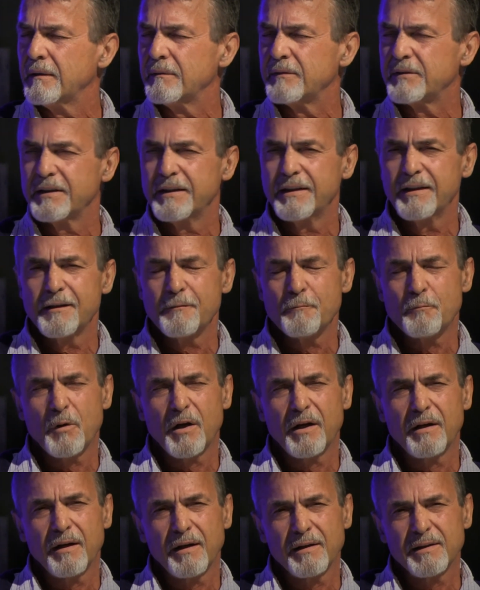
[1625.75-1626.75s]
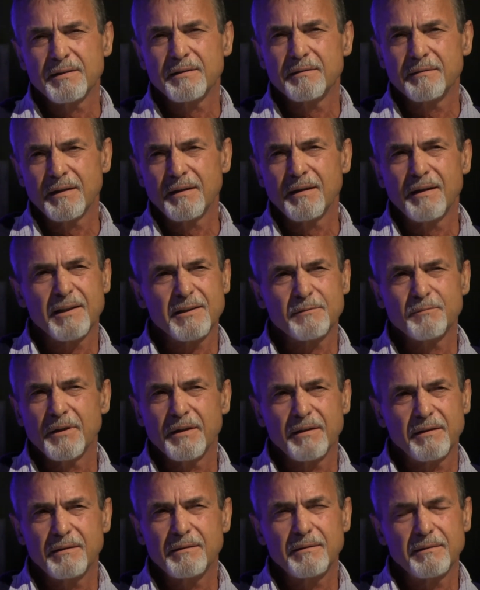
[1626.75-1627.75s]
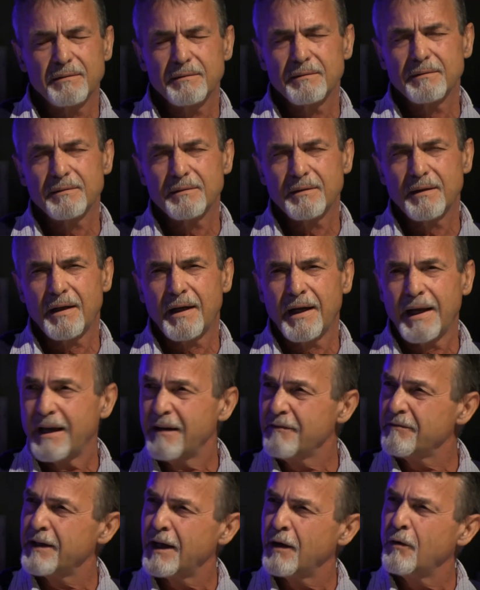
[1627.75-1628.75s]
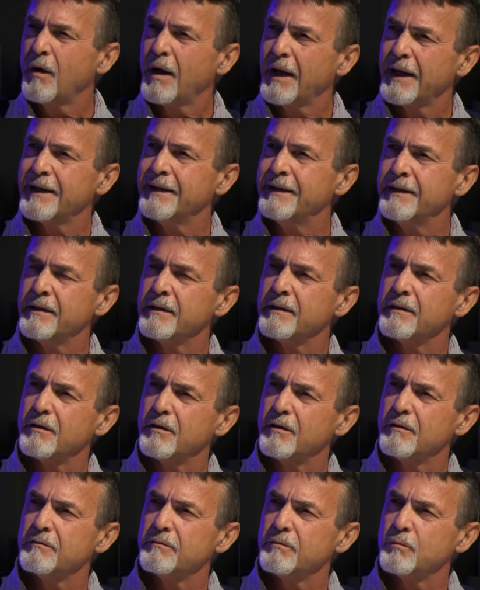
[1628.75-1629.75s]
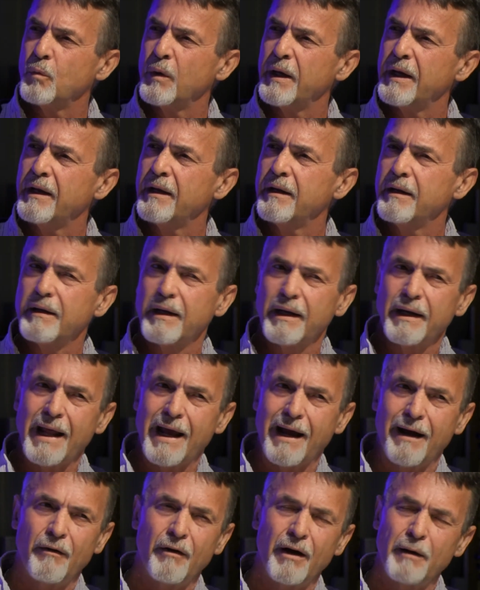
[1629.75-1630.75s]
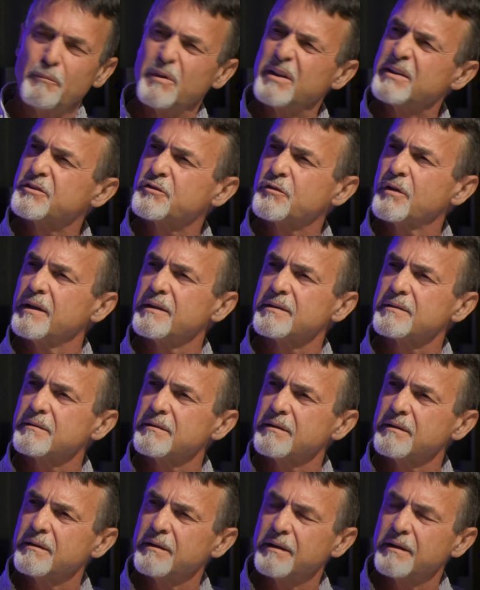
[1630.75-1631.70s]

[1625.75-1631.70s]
I'm sitting here in pain. I just realized, but I have no idea of where and how I must trust.